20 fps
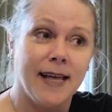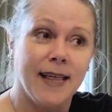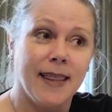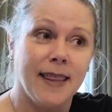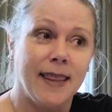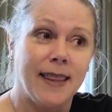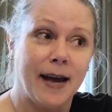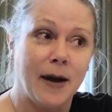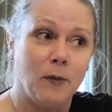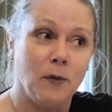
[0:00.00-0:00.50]

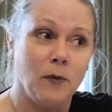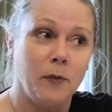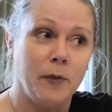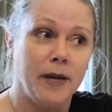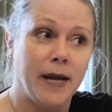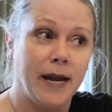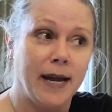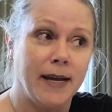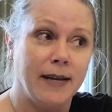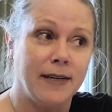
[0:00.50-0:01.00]
that will
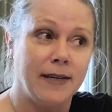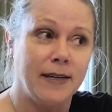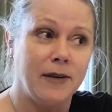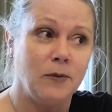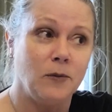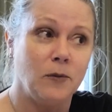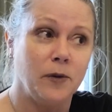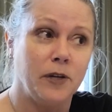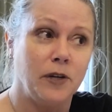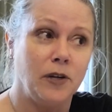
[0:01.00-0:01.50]
be handy
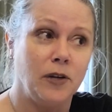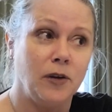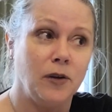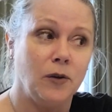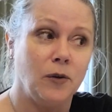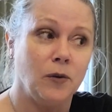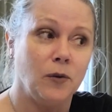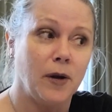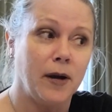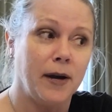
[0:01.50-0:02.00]
when
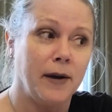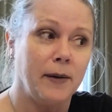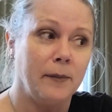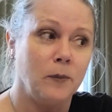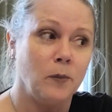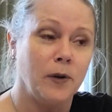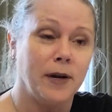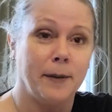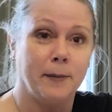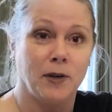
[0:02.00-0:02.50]

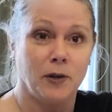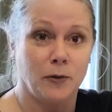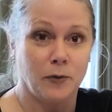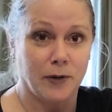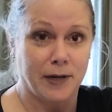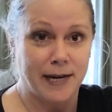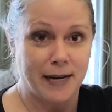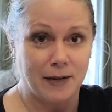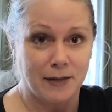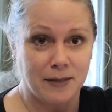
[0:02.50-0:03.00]
I'm going to
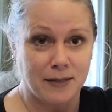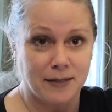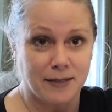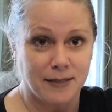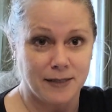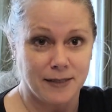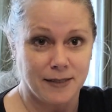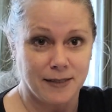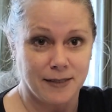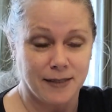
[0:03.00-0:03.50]
announce
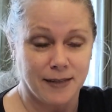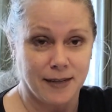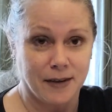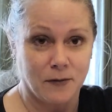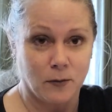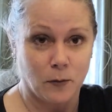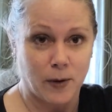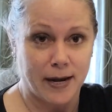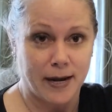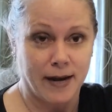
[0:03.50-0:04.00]
the
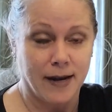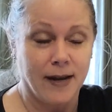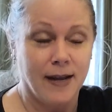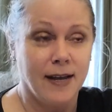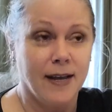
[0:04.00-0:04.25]
giveaway.